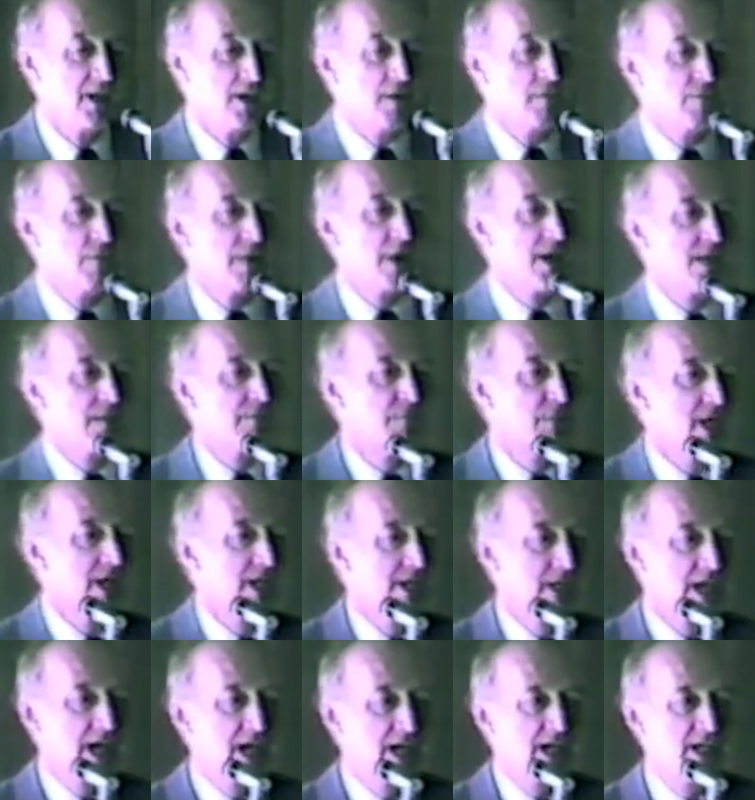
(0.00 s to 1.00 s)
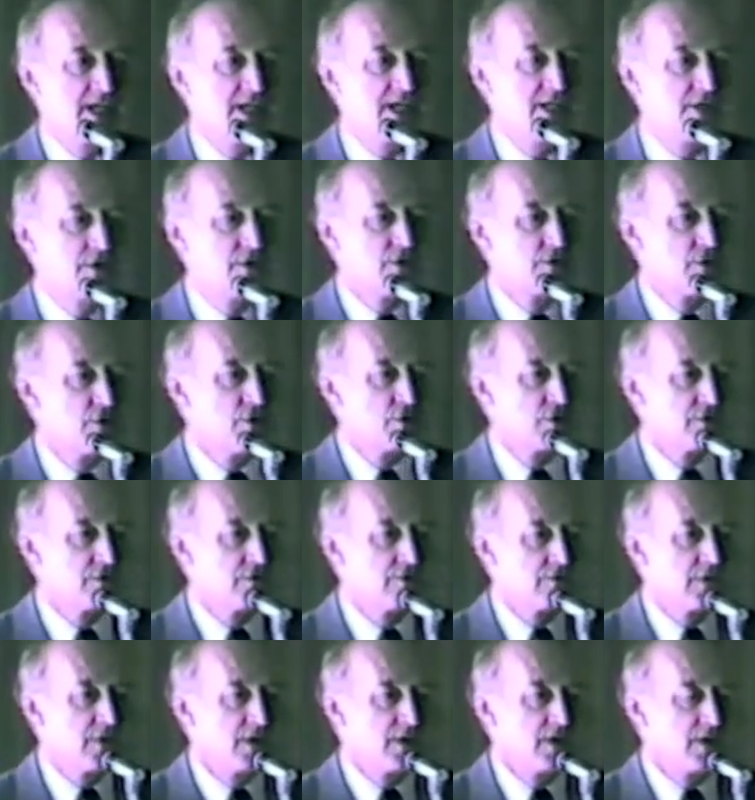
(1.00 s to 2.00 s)
My
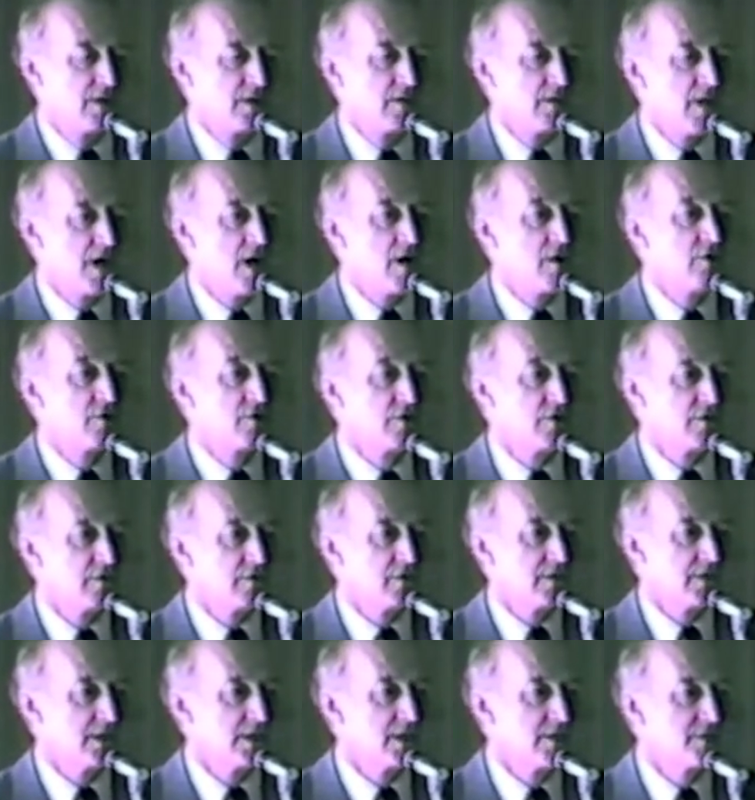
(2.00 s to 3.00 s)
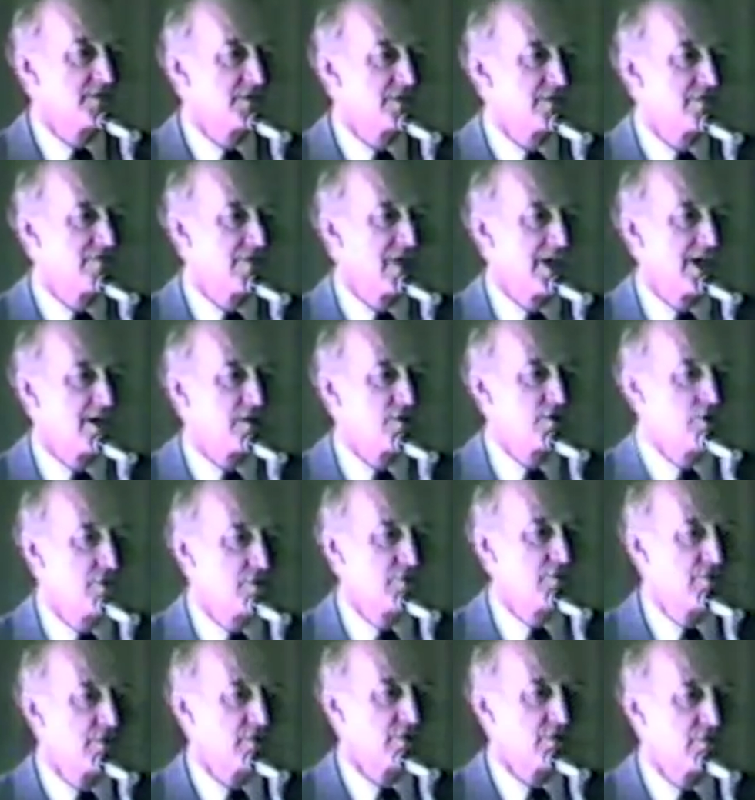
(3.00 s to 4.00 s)
90-year-old uncle that lives in
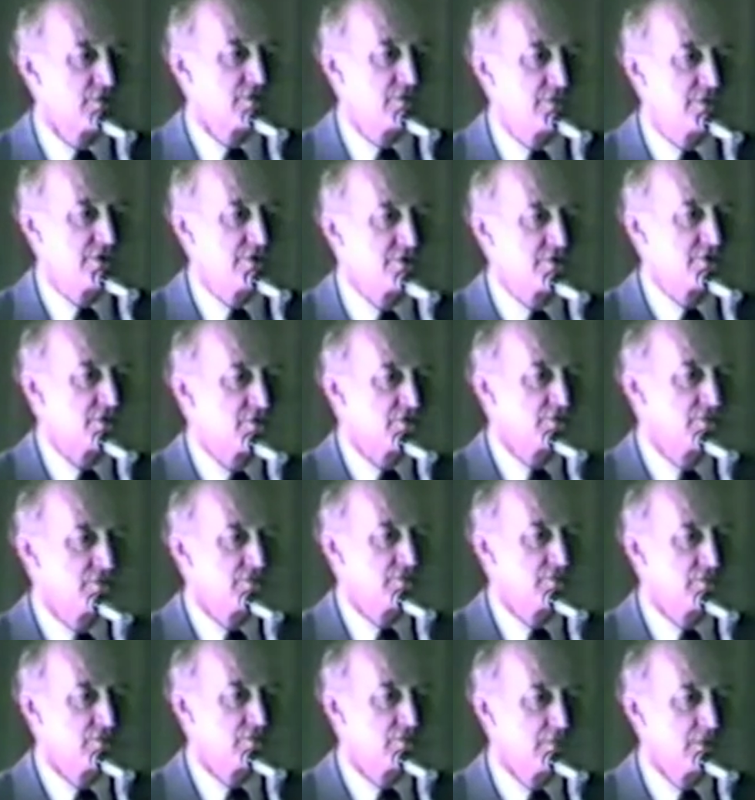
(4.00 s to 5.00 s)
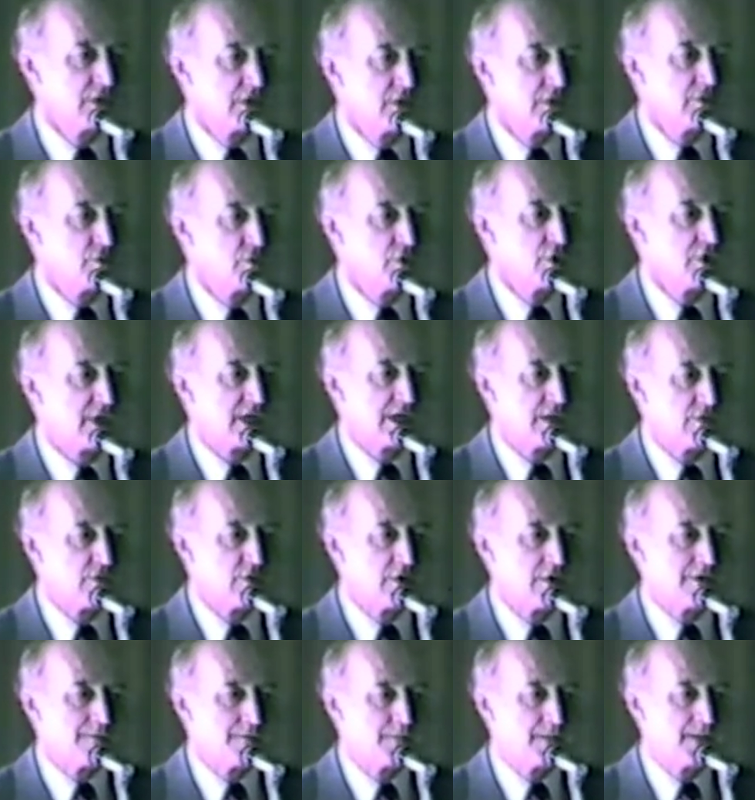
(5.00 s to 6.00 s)
Vancouver, who used to work in
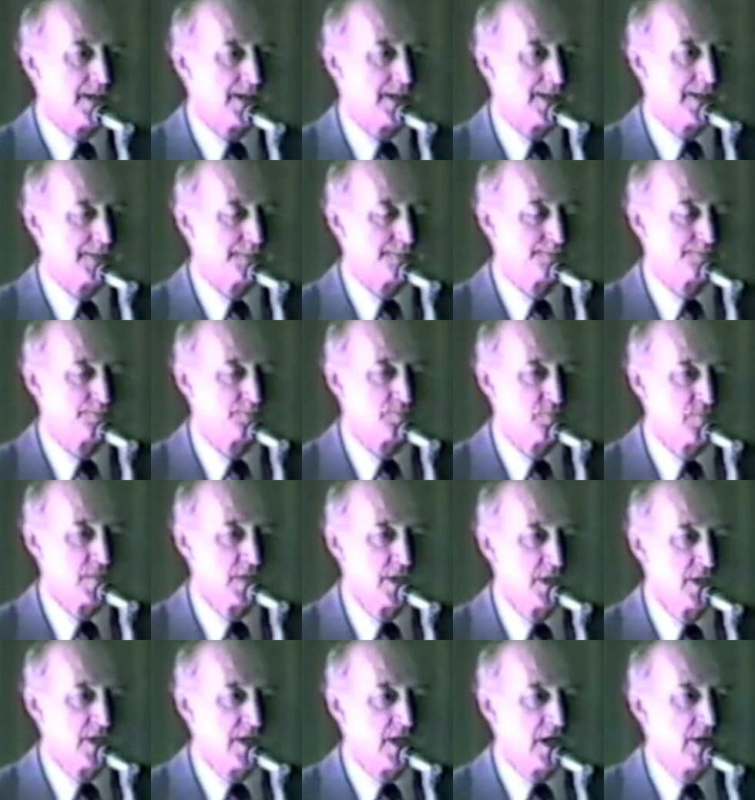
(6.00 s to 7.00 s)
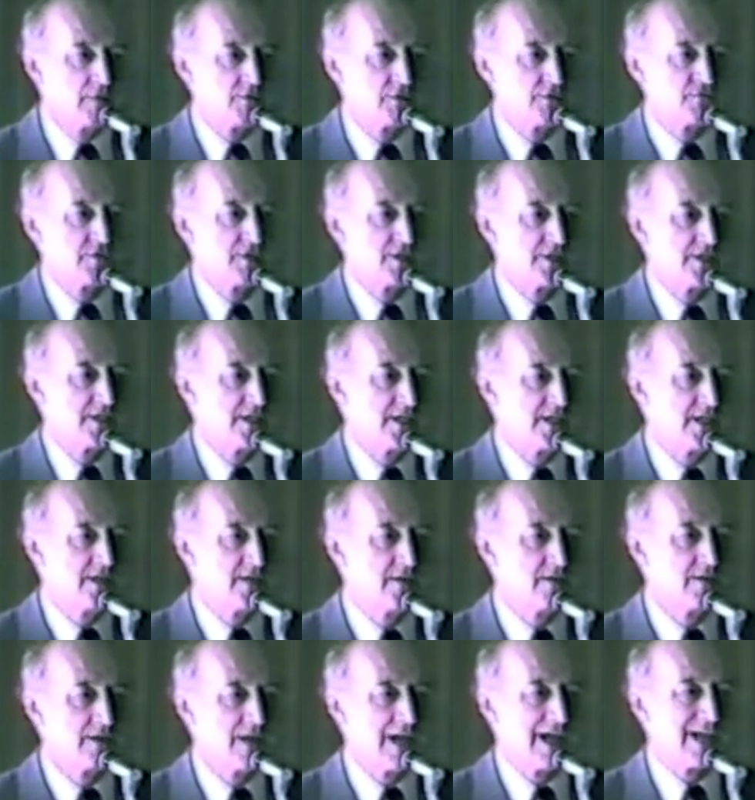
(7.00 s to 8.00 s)
Winnipeg, I was visiting
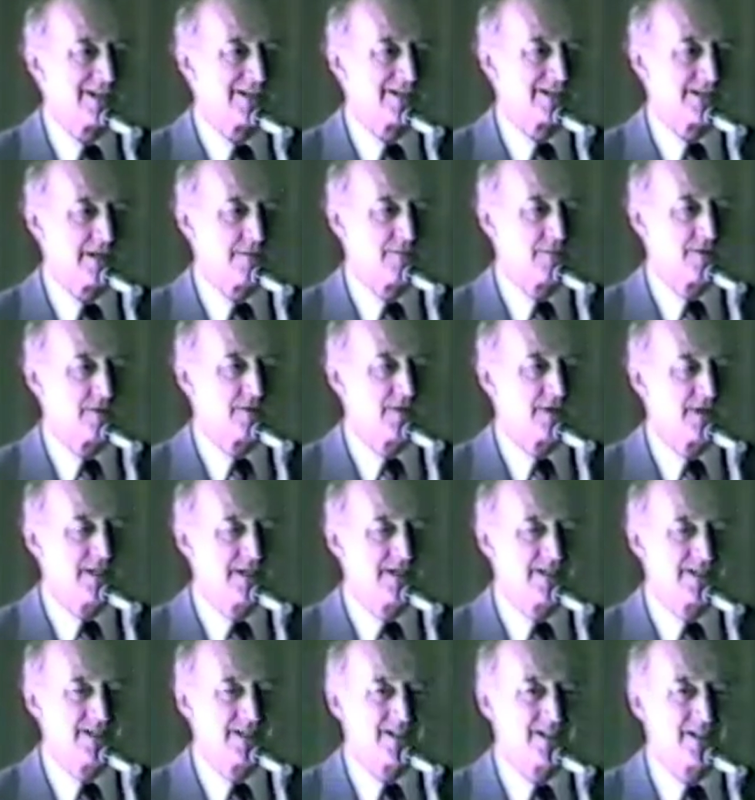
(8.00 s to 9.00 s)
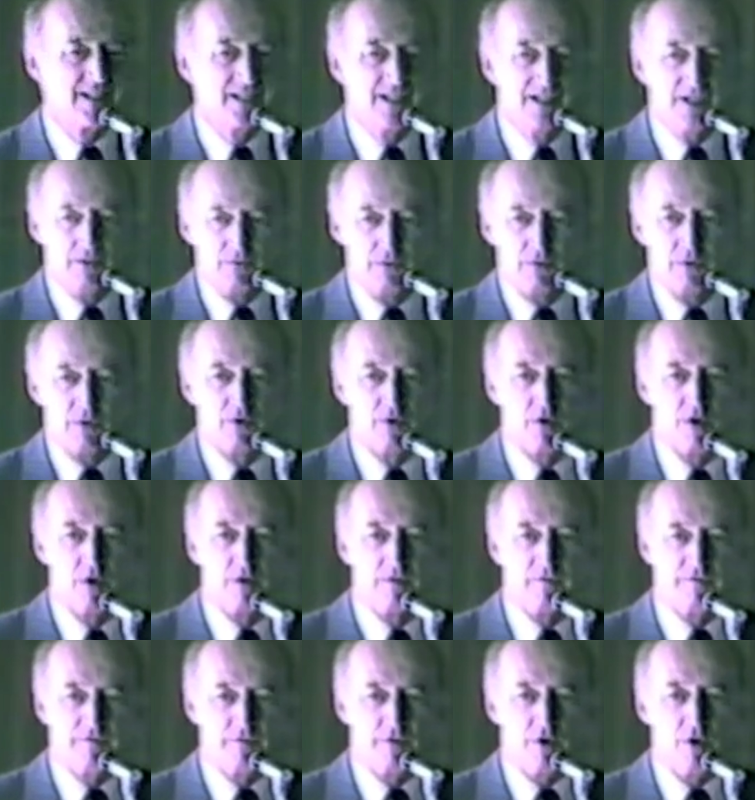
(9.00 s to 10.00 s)
here last summer, and he said, we were
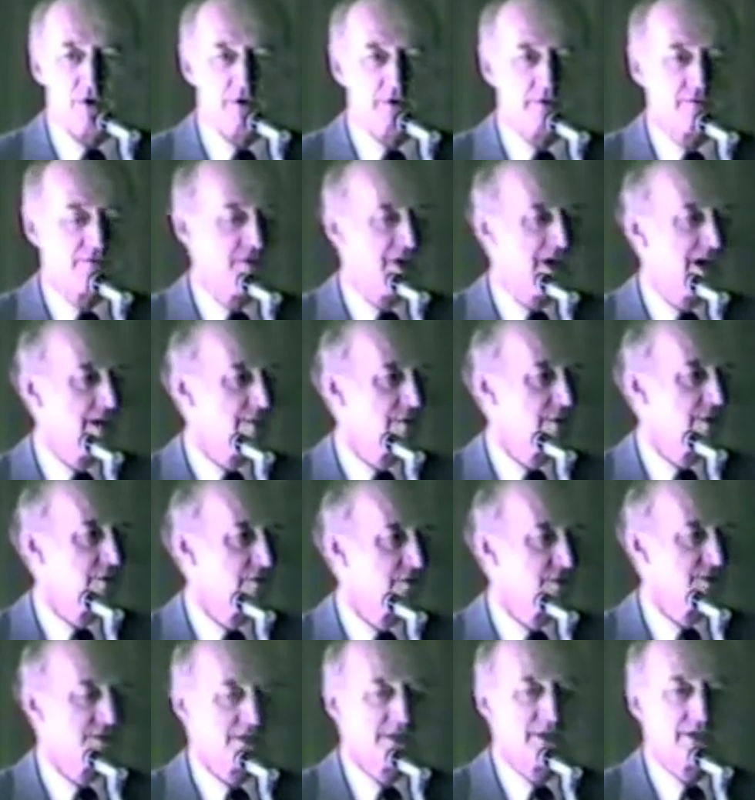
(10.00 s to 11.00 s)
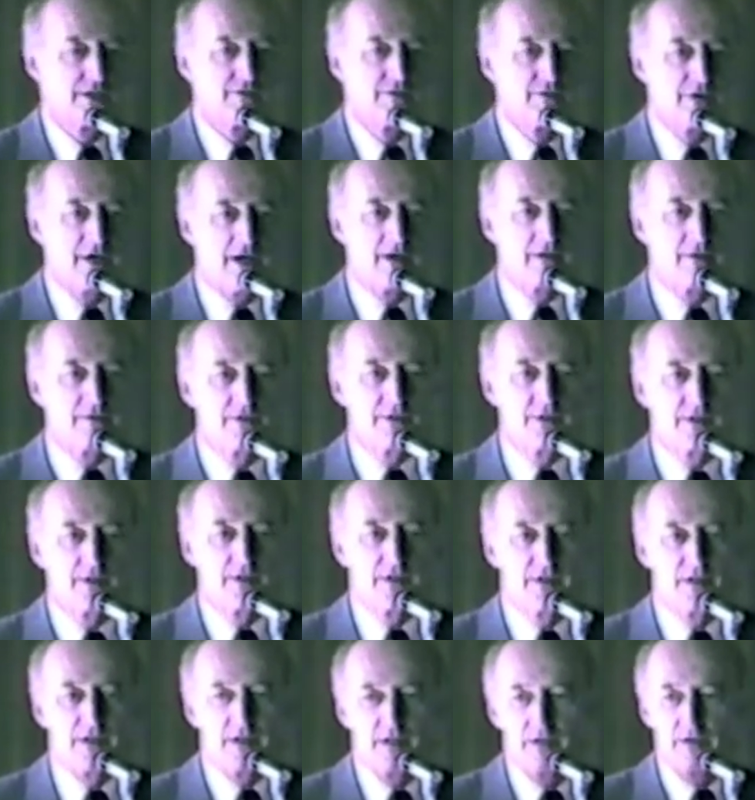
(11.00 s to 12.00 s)
all the family were sitting around
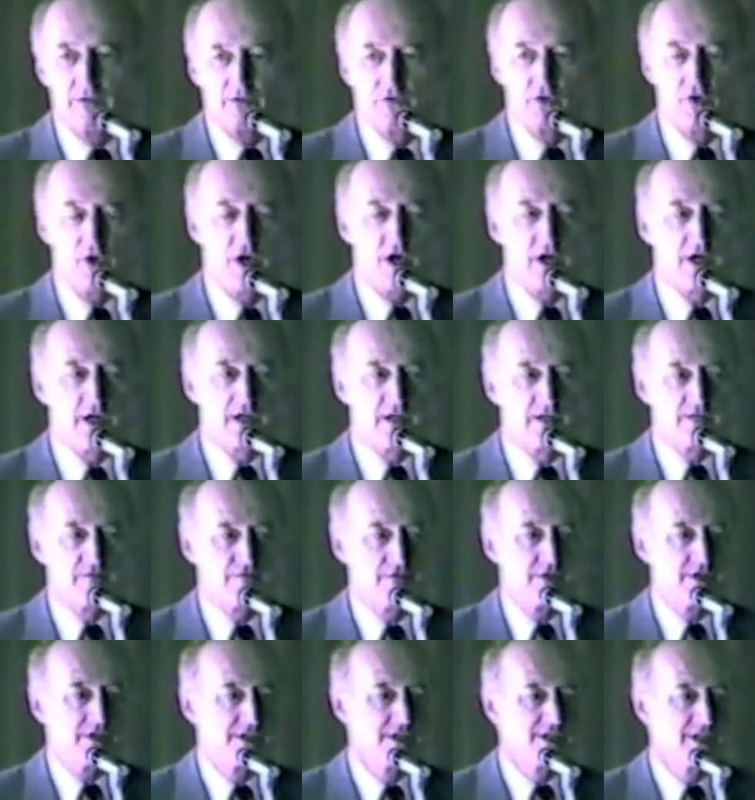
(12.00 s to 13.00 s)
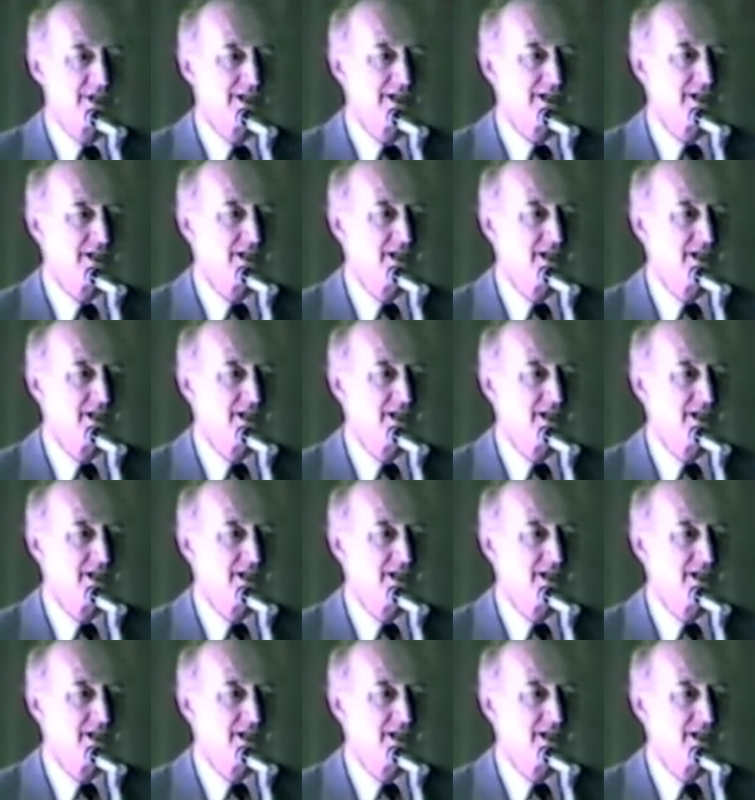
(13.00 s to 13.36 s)
and talking and visiting.